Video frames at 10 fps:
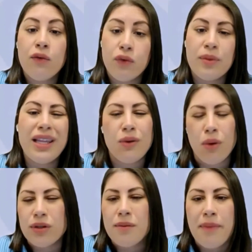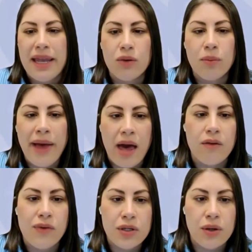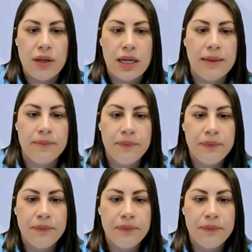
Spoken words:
formerly called a medical power of attorney.